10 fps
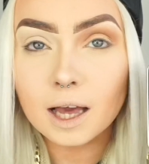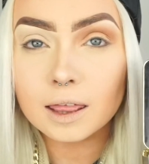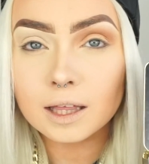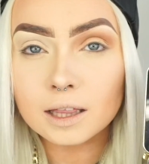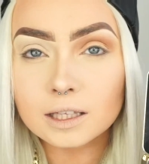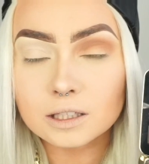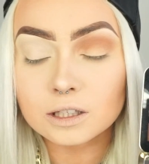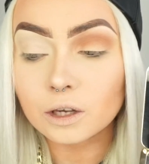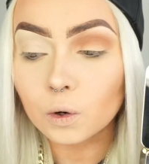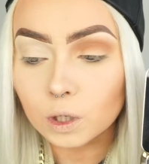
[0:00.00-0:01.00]
I think this is
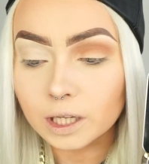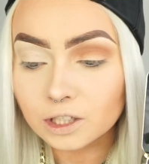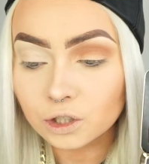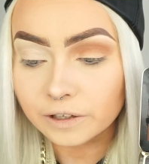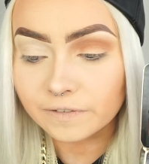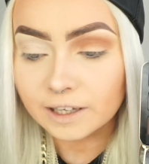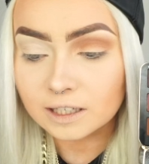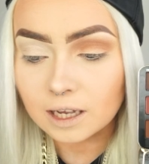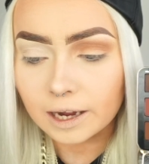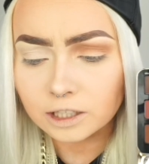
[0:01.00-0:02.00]
the only Too
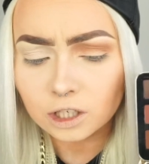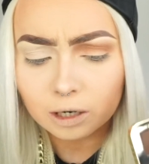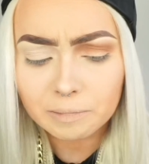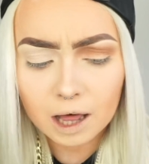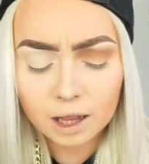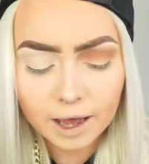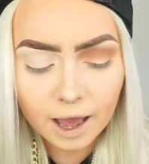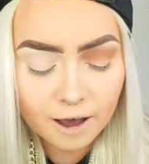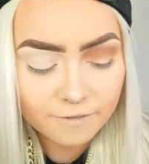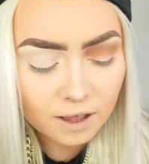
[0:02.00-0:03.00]
Faced eyeshadow palette I
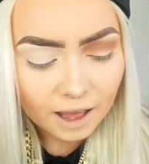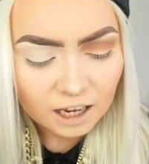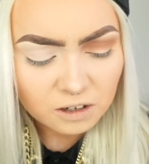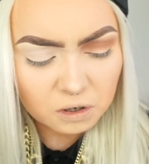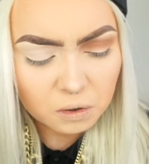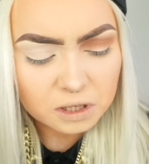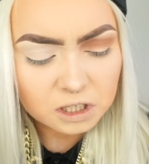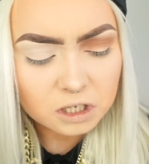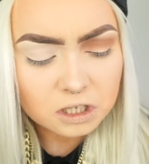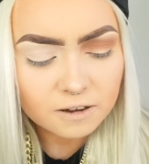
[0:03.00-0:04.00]
have. I don't know, they
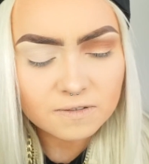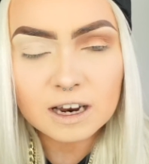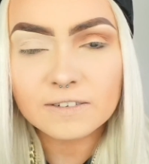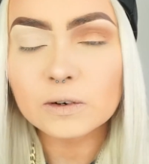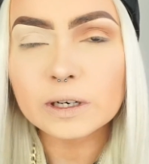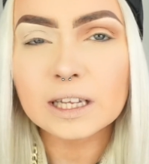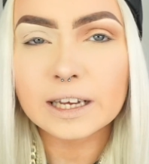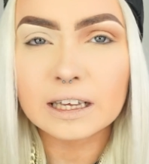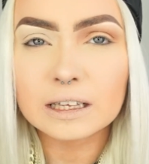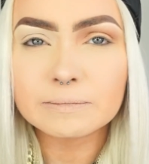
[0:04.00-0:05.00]
just have never
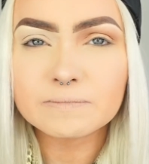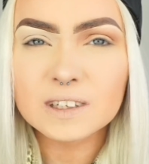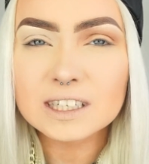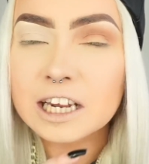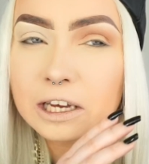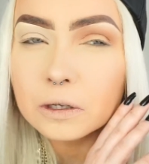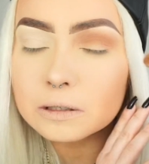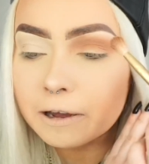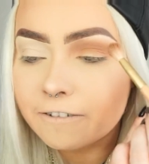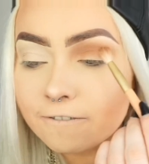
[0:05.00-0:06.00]
really tickled
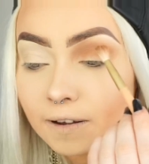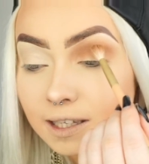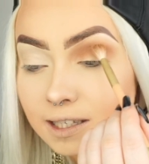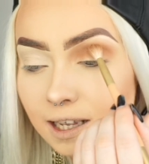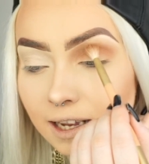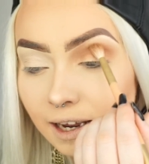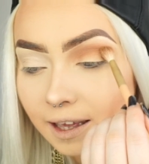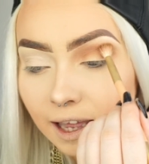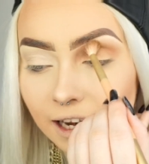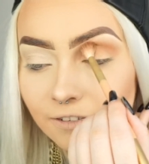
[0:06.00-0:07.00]
my fancy,
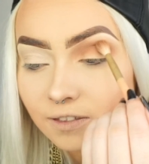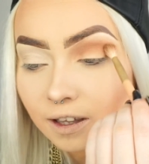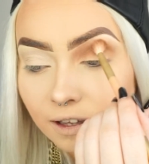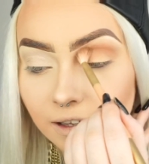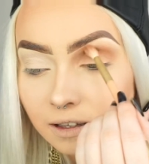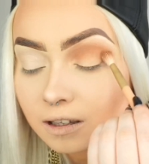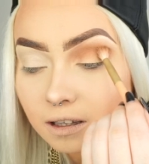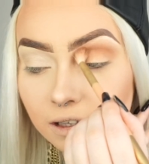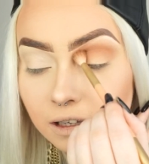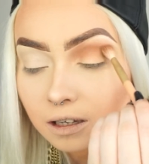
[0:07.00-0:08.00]
like any of the
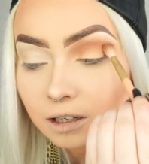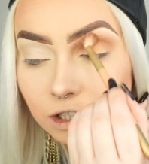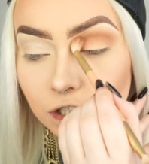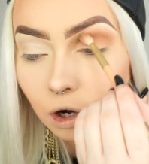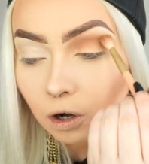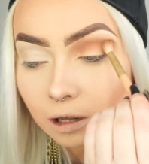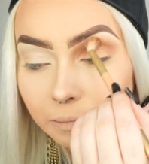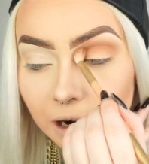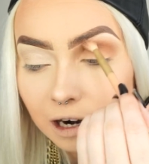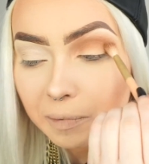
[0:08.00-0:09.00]
chocolate
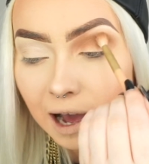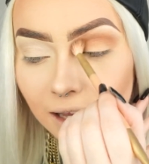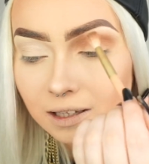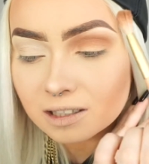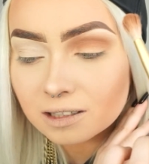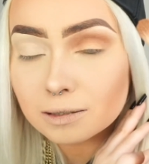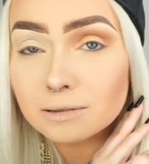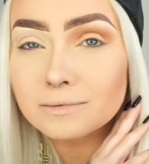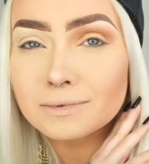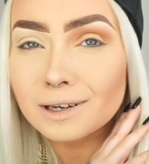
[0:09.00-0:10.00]
bar
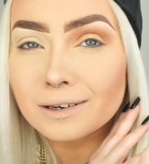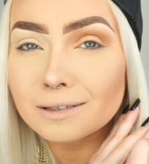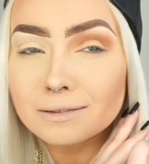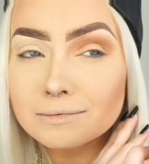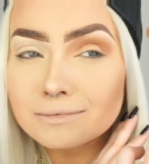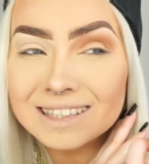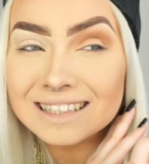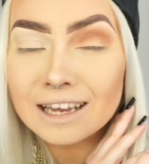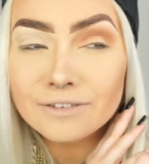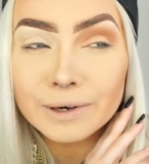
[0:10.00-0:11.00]
palettes, or is
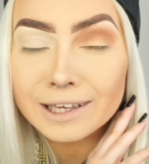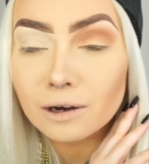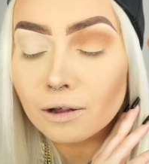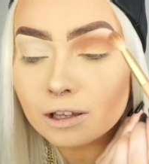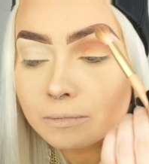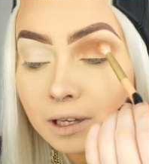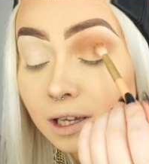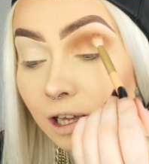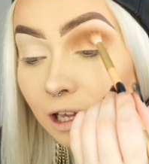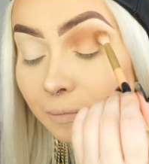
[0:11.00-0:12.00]
that even what you call them?
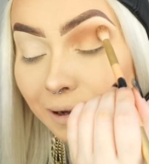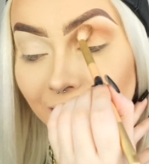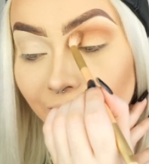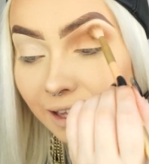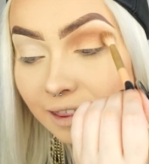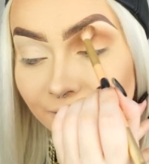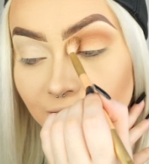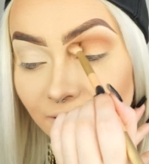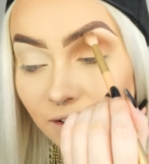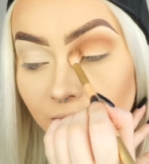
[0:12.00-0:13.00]
But anyway, they've
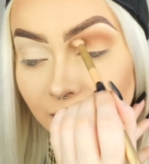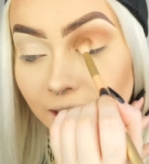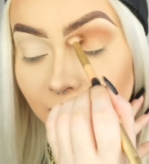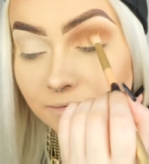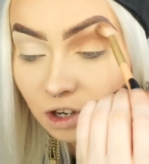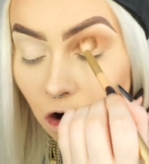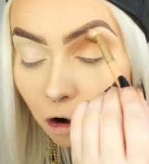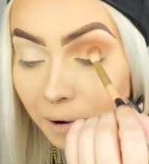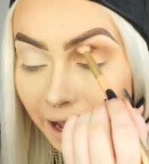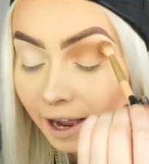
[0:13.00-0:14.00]
never really
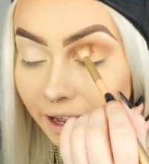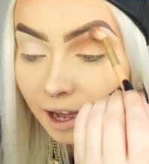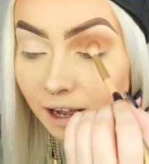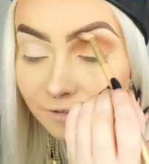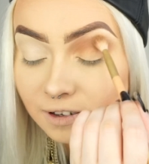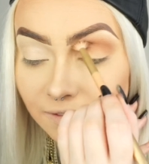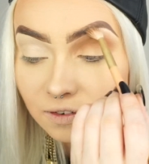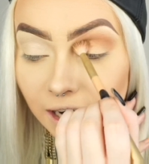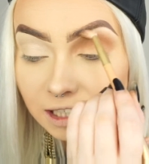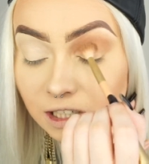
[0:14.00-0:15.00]
caught my eye. I've
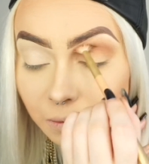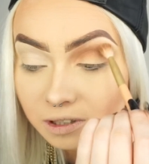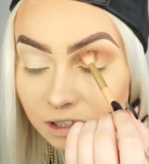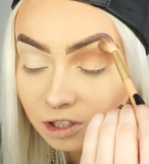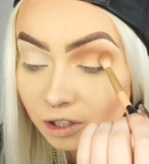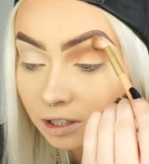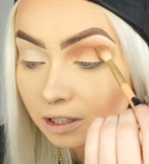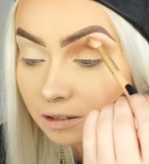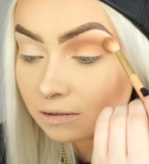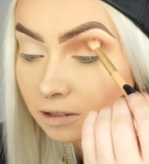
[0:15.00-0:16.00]
never actually wanted
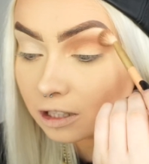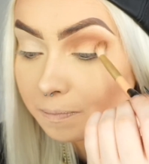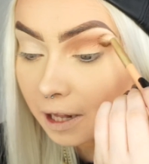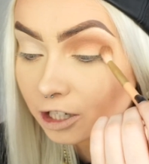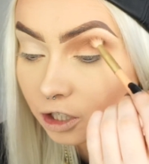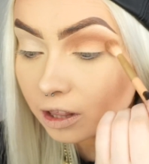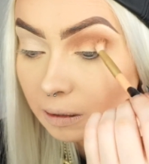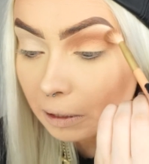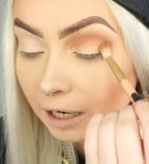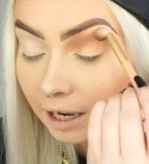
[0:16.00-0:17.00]
to splash out the
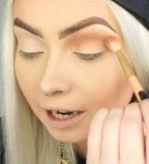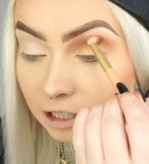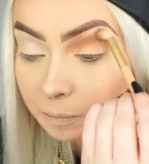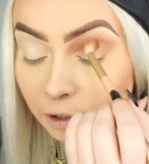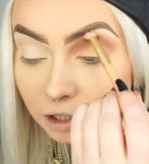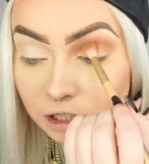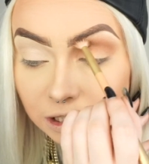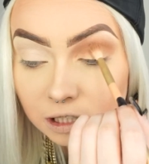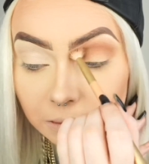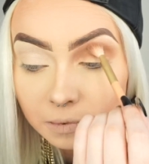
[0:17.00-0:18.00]
money and actually purchase
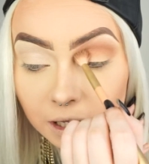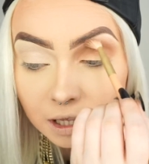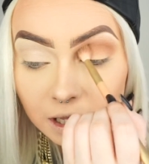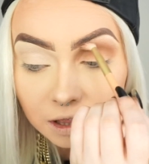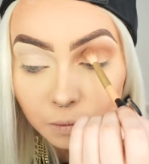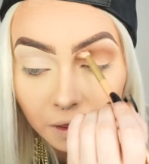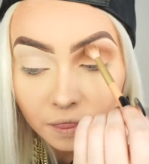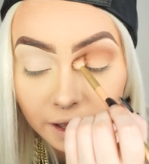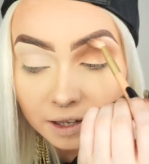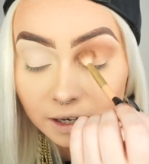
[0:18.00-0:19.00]
them. The one
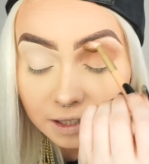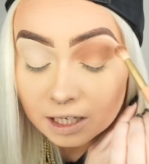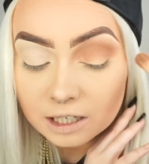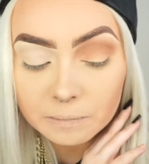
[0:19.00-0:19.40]
that did